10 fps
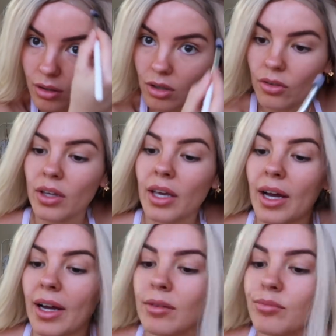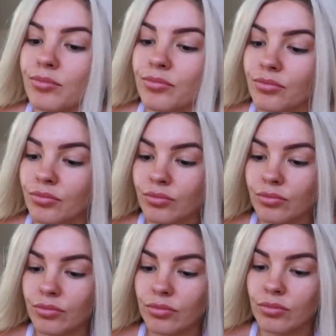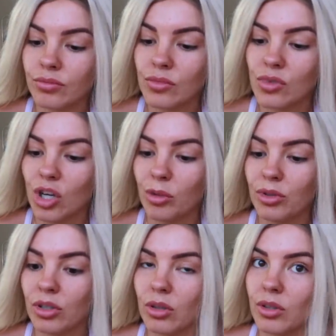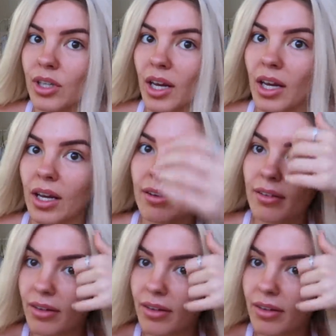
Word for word: on the cap. Don't put the glue on your hair.